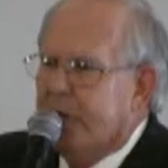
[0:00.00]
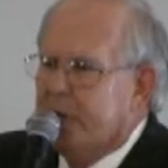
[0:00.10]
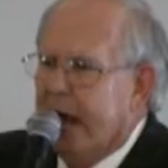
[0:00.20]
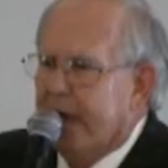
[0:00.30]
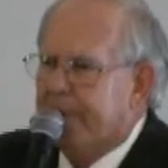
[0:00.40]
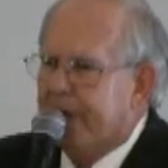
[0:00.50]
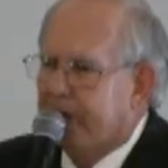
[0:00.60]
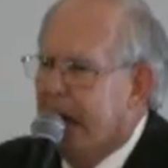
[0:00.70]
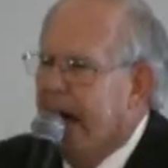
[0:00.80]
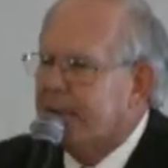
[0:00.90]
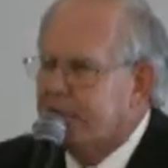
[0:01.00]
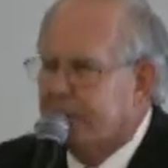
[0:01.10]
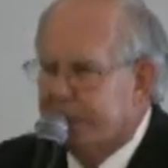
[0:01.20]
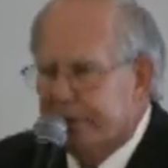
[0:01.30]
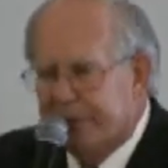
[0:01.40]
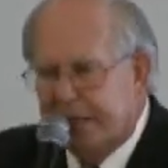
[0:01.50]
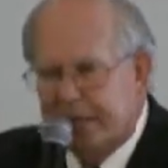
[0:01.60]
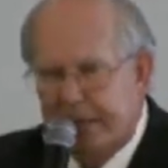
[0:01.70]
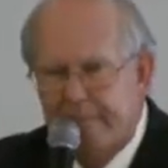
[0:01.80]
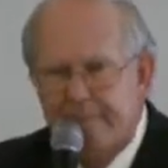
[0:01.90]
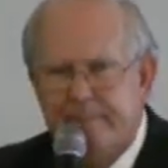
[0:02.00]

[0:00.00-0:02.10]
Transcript: we try to put a conscience within them.